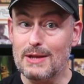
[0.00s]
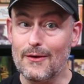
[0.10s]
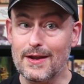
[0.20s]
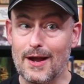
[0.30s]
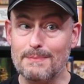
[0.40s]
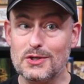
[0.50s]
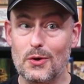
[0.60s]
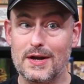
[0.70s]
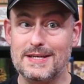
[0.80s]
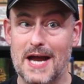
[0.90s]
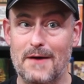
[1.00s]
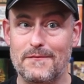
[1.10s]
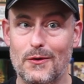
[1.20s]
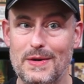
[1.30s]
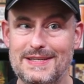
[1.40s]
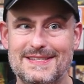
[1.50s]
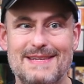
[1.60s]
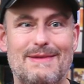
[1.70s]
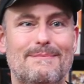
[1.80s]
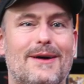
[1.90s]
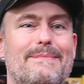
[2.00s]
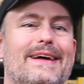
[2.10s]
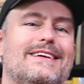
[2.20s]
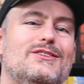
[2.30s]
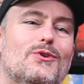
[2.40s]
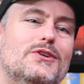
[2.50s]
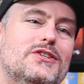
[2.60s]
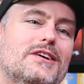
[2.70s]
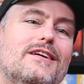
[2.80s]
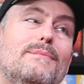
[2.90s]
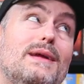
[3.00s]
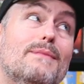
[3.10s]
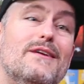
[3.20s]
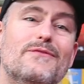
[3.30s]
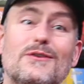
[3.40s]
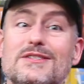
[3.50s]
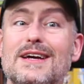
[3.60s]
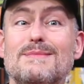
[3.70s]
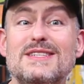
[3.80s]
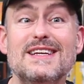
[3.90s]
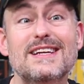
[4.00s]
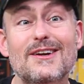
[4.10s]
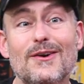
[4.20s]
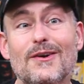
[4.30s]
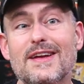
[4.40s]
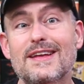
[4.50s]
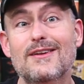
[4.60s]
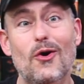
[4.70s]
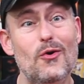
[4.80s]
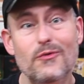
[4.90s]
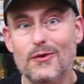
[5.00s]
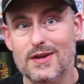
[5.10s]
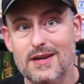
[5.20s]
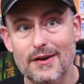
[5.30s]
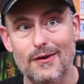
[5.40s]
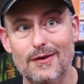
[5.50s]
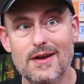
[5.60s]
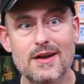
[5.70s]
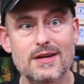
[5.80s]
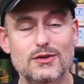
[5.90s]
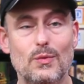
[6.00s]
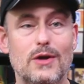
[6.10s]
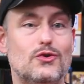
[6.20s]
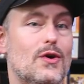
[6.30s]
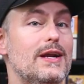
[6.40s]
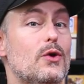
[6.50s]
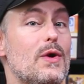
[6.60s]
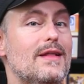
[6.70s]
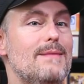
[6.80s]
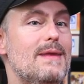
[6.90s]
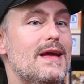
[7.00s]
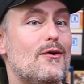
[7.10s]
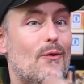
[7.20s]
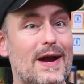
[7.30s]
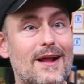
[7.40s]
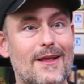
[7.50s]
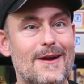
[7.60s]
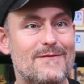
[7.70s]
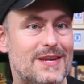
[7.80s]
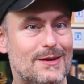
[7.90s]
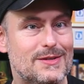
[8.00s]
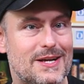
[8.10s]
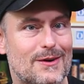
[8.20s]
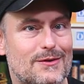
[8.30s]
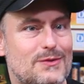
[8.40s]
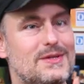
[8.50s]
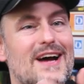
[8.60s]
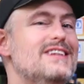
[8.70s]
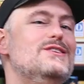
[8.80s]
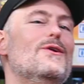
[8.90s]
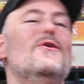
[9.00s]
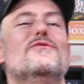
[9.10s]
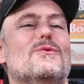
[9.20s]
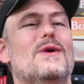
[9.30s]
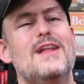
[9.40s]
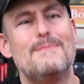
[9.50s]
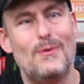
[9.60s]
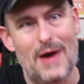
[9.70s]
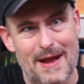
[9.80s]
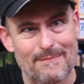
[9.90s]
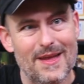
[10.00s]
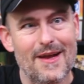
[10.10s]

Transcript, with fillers: gearing up to go out of town for a week to see my mom mom back in Georgia. It'll be my first time seeing her in over a year. So we are trying to quickly make quite a lot of videos here to tide you over while I'm away.